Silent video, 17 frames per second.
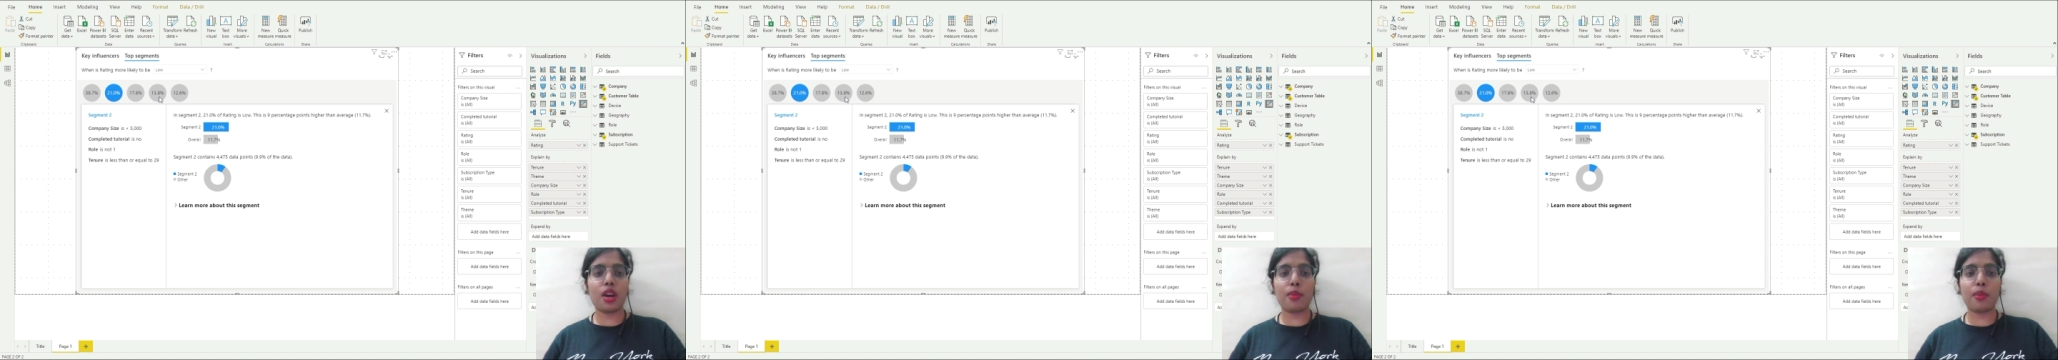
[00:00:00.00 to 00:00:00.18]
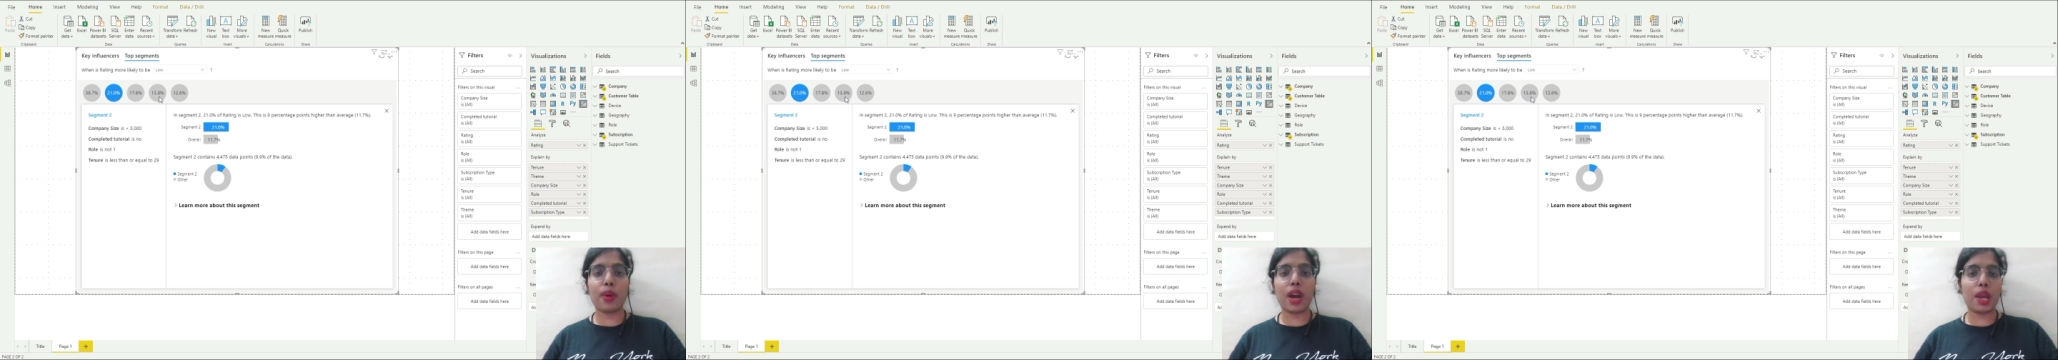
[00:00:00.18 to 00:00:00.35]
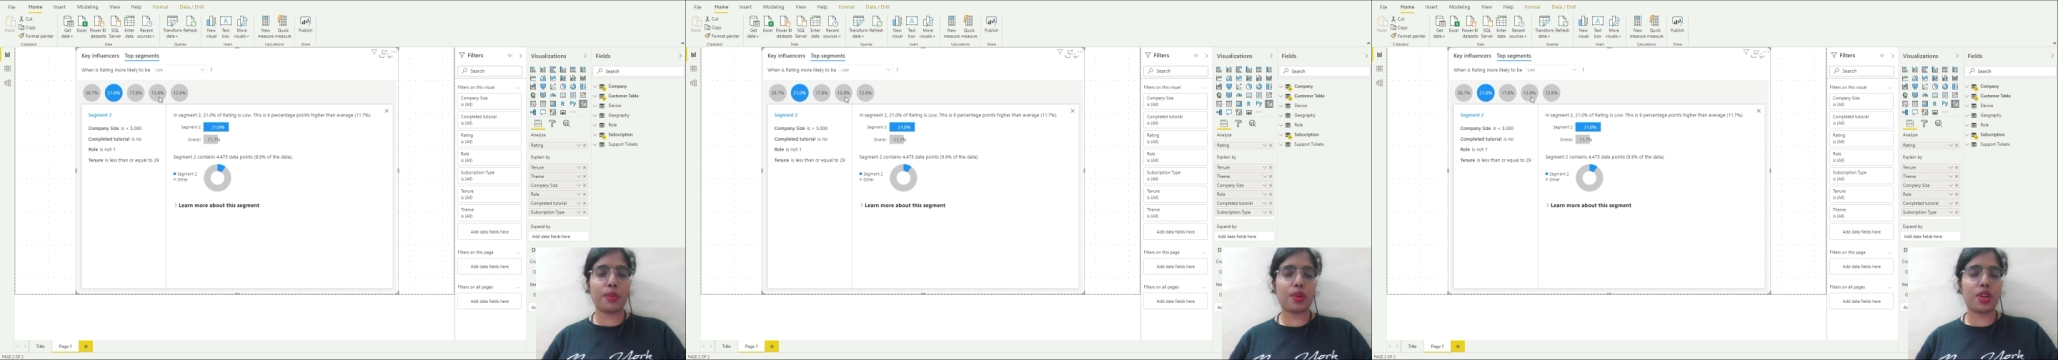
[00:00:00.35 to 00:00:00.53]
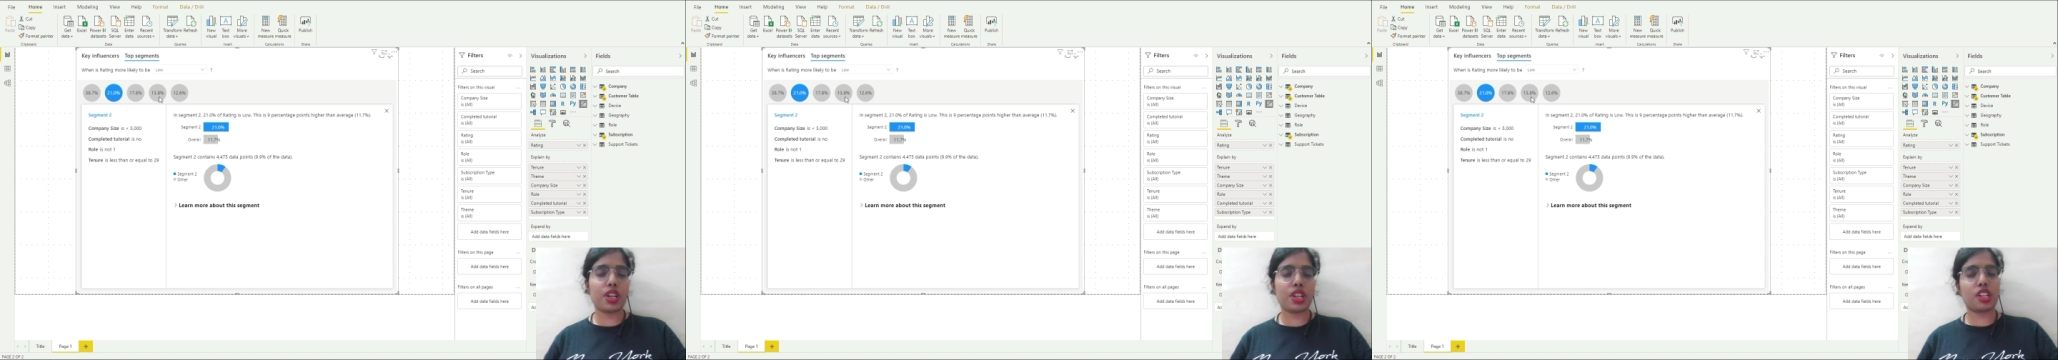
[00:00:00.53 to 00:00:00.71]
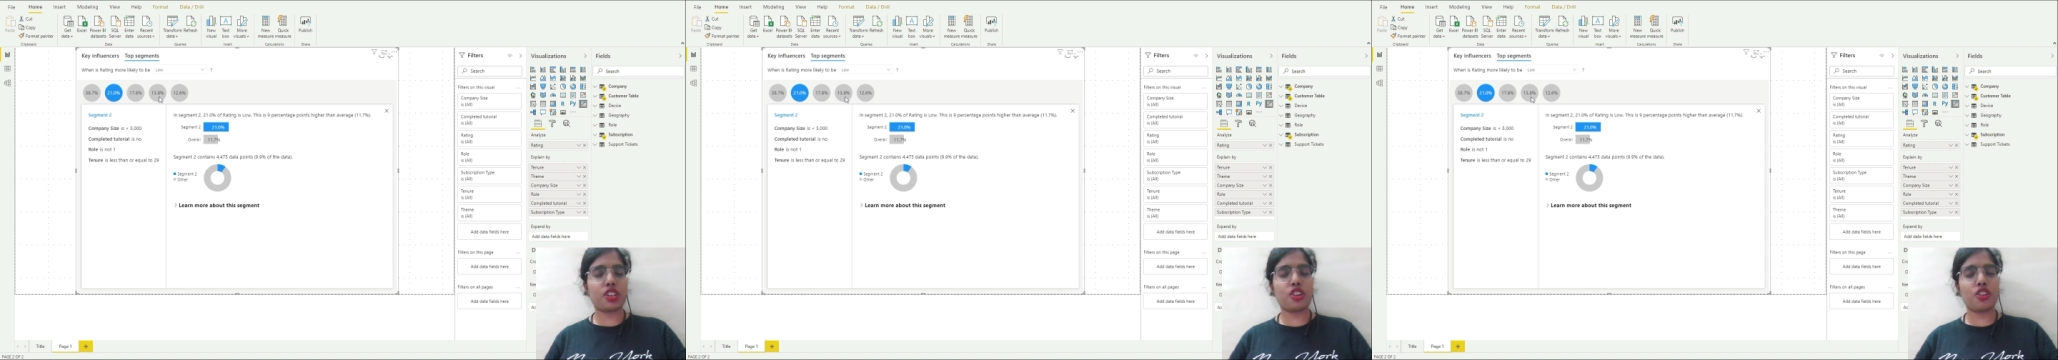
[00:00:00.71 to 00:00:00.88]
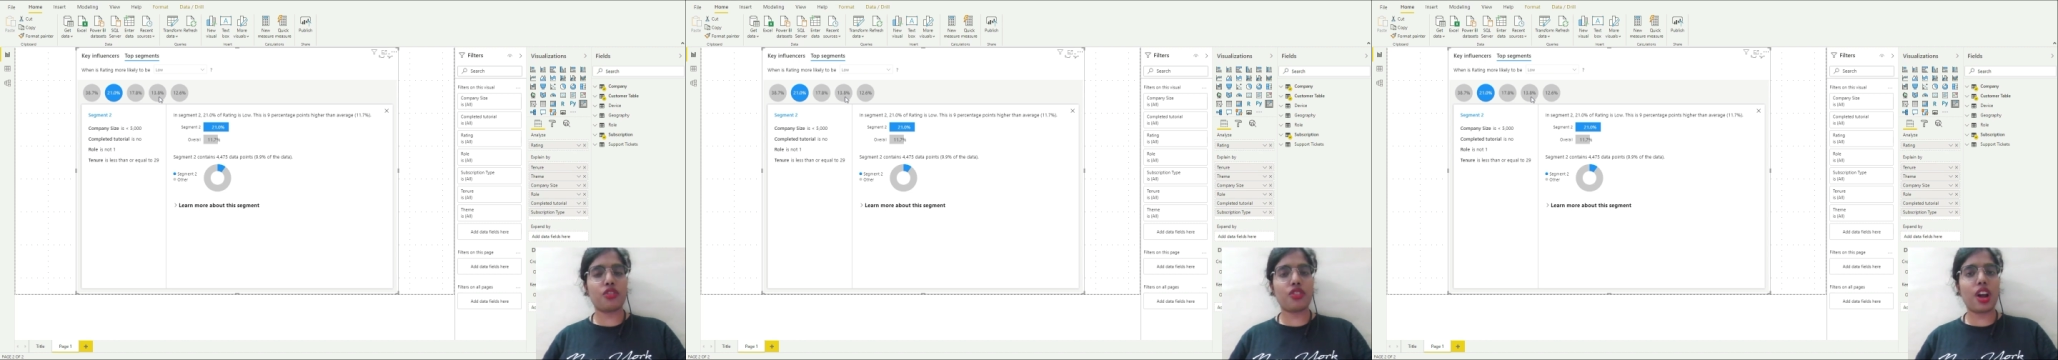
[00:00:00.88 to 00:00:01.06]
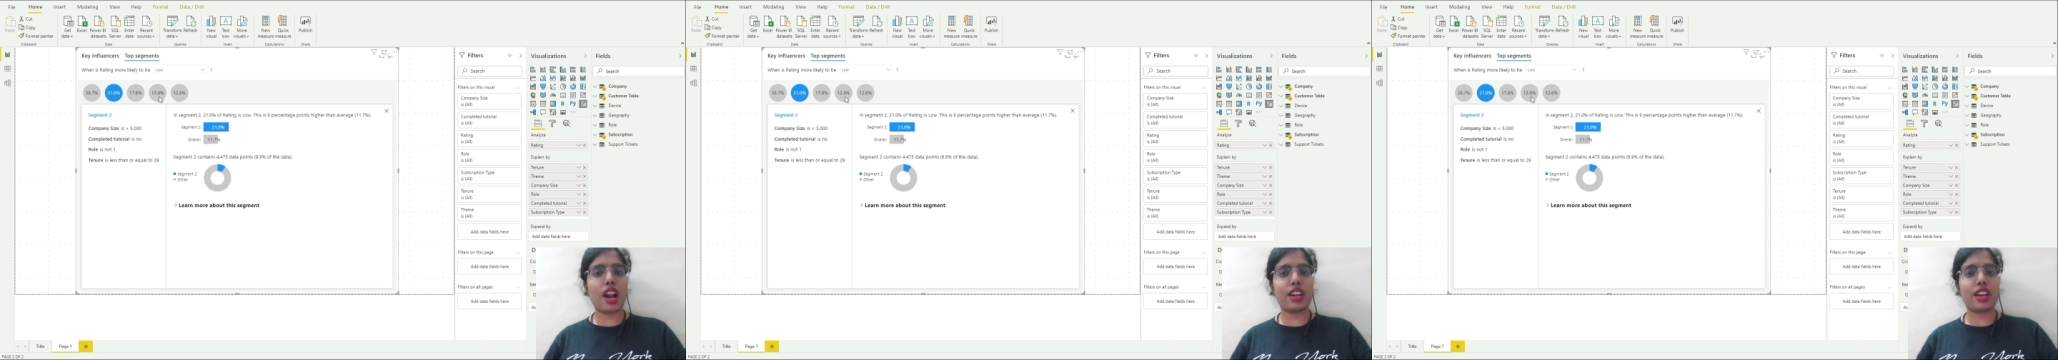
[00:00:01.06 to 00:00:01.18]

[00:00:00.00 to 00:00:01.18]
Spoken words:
a byproduct of